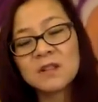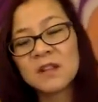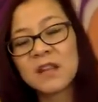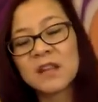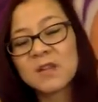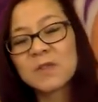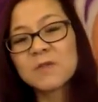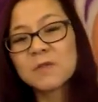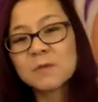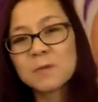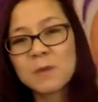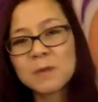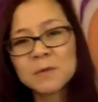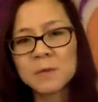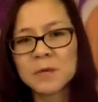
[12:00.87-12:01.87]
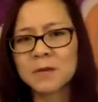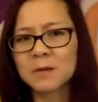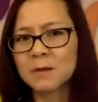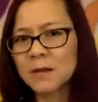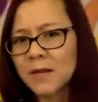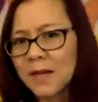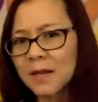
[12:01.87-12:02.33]
get overwhelmed when you
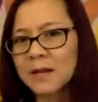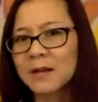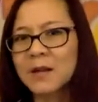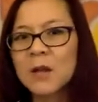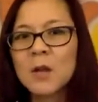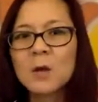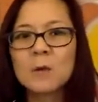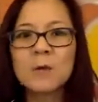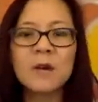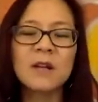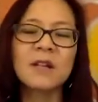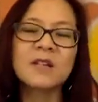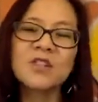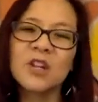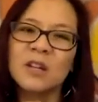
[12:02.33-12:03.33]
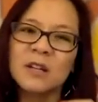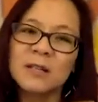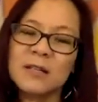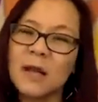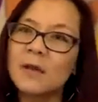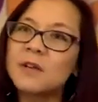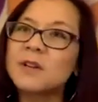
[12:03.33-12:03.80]
look at it. We're going to chunk it
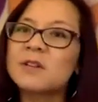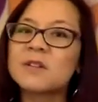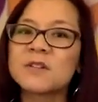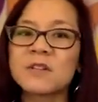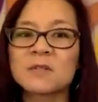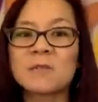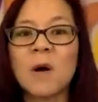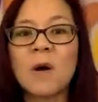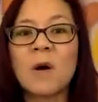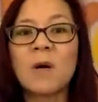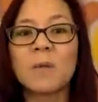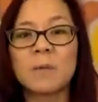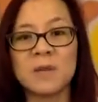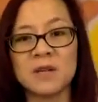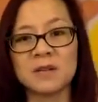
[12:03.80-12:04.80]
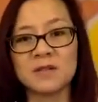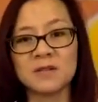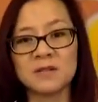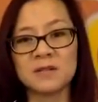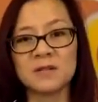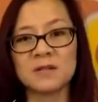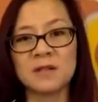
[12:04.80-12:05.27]
down into small
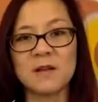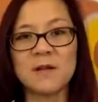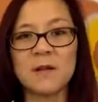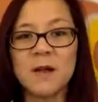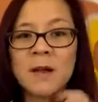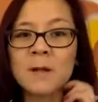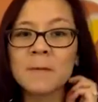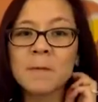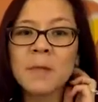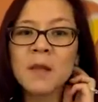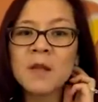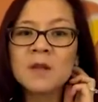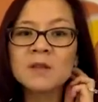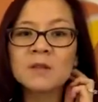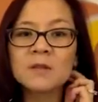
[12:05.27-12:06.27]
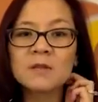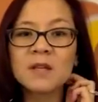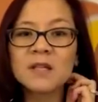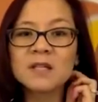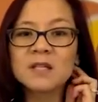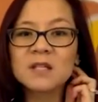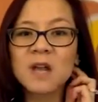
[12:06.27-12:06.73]
pieces. All right. So
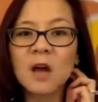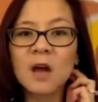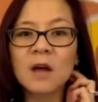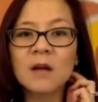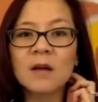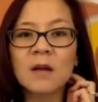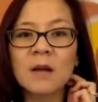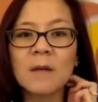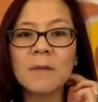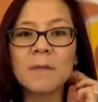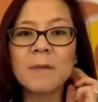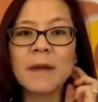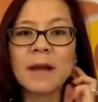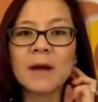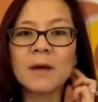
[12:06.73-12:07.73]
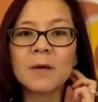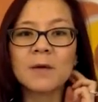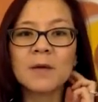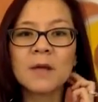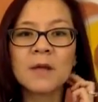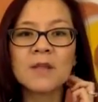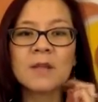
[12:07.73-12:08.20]
let's talk about
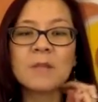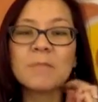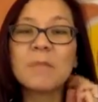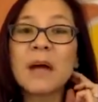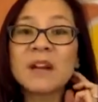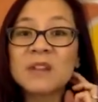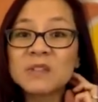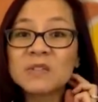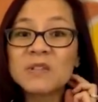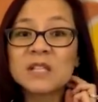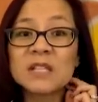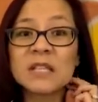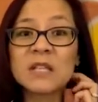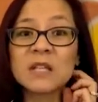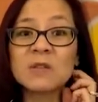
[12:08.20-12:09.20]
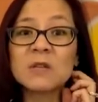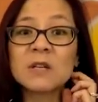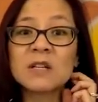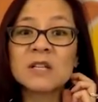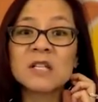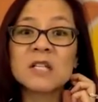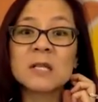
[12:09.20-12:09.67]
the benefits that you
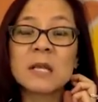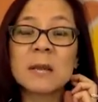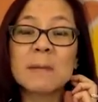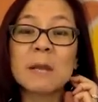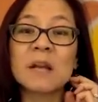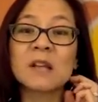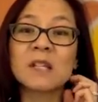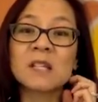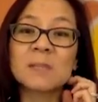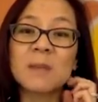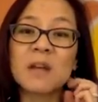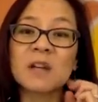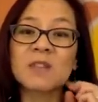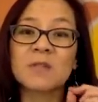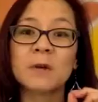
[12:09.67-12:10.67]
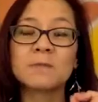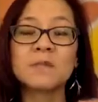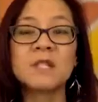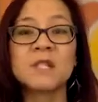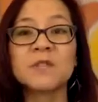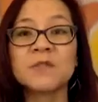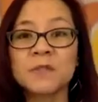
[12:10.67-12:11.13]
can expect from
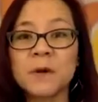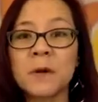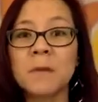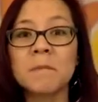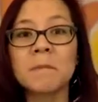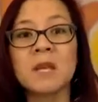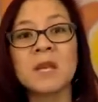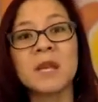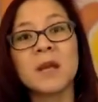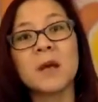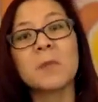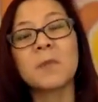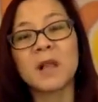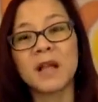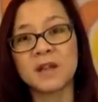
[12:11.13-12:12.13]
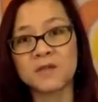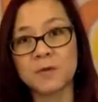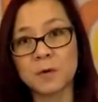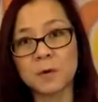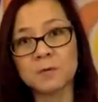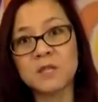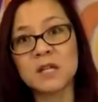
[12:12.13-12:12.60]
different media
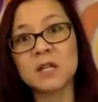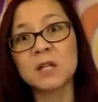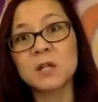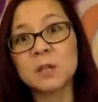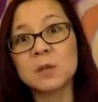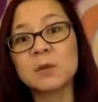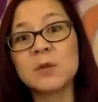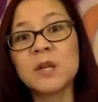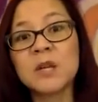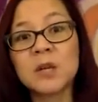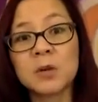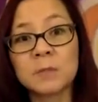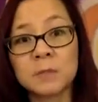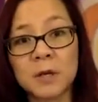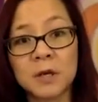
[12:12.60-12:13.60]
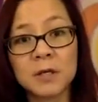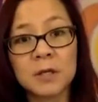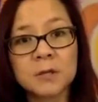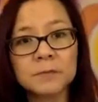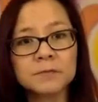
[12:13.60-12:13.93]
platforms, including your book.